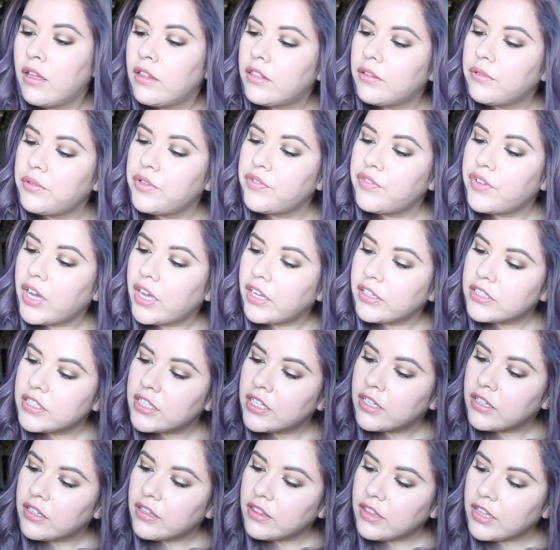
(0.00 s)
Then we've
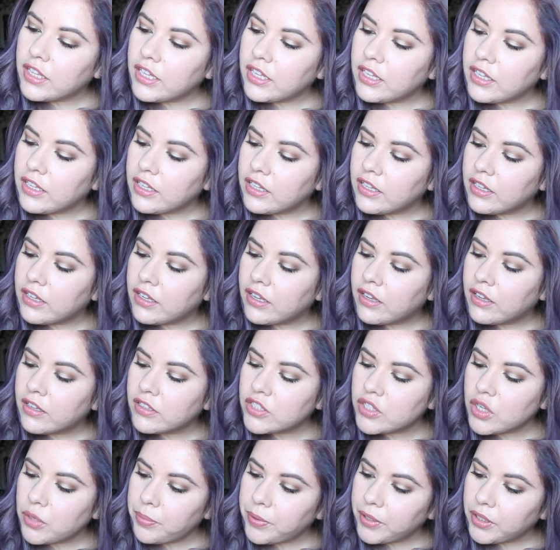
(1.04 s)
got the
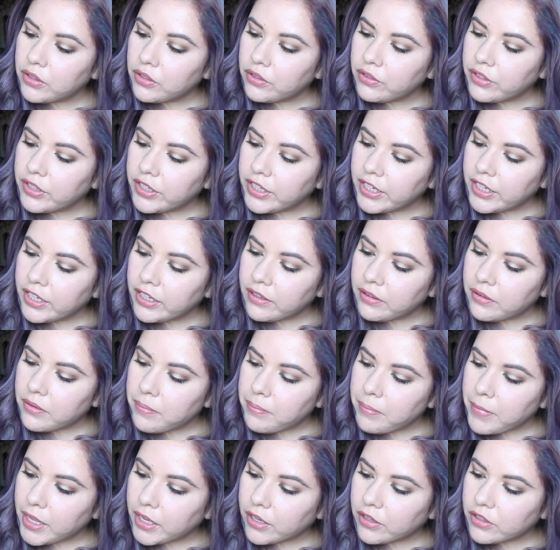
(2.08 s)
Soap & Glory
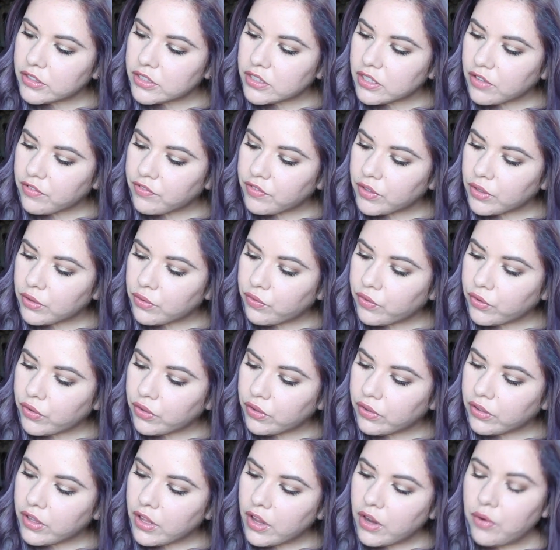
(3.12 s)
Make Yourself
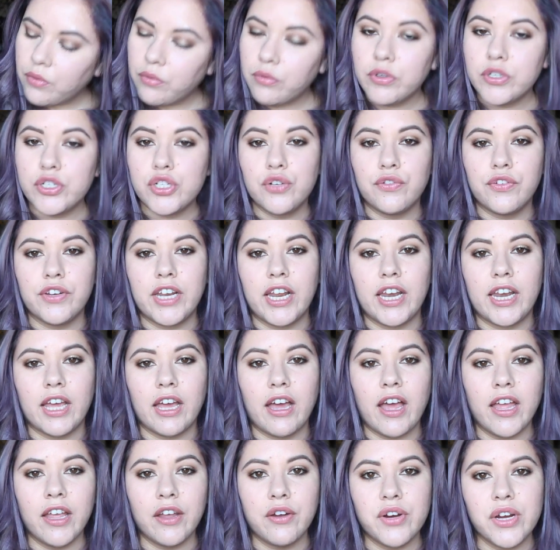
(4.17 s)
Youthful
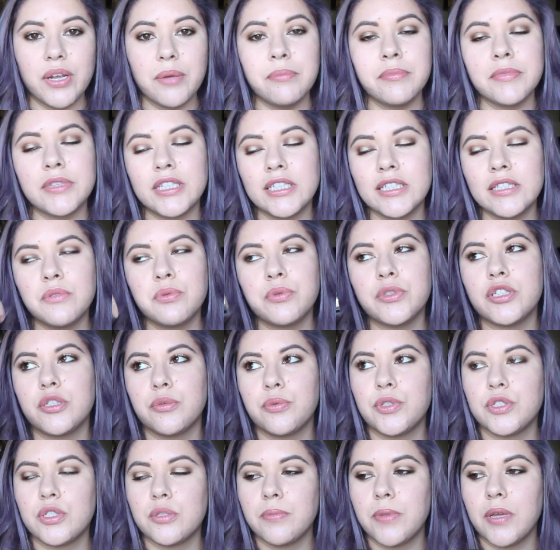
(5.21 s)
Rejuvenating Eye Cream. This was
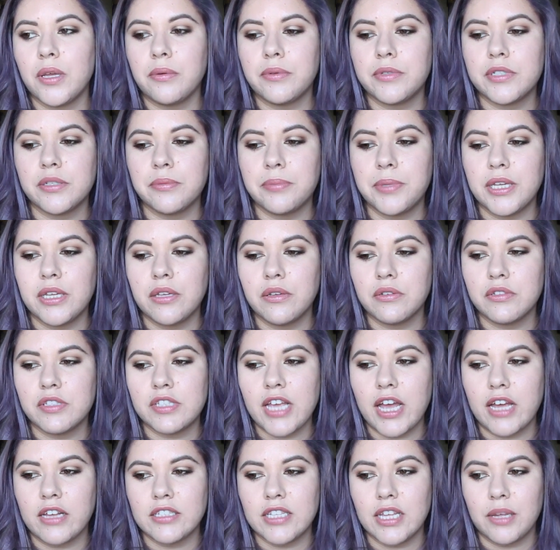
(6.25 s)
supposed to be able to be
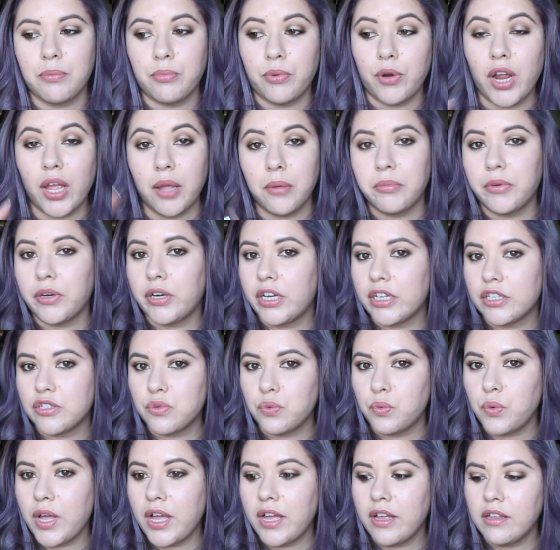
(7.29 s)
used as a primer
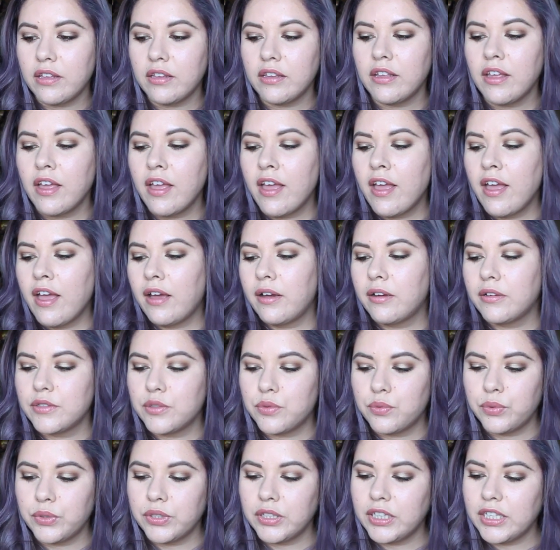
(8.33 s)
as well. I
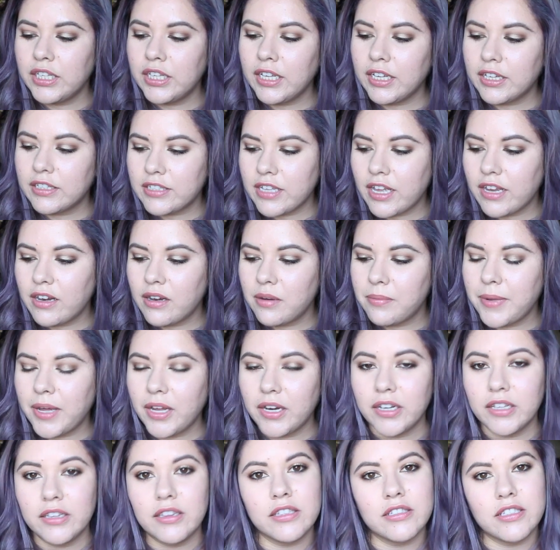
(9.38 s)
was really excited
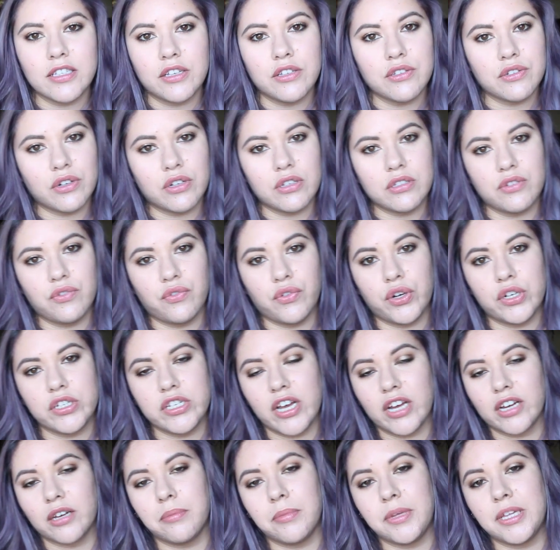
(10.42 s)
about it. The sales girl at Sephora
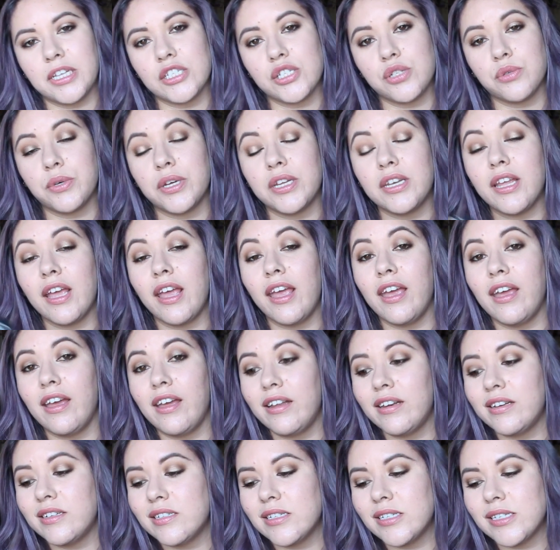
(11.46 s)
talked me into it,
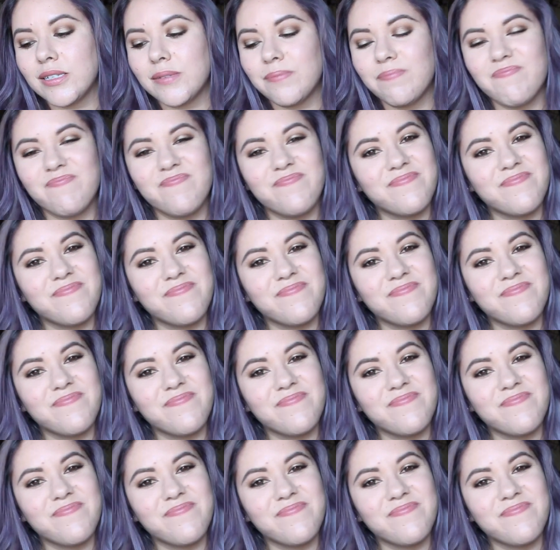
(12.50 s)
and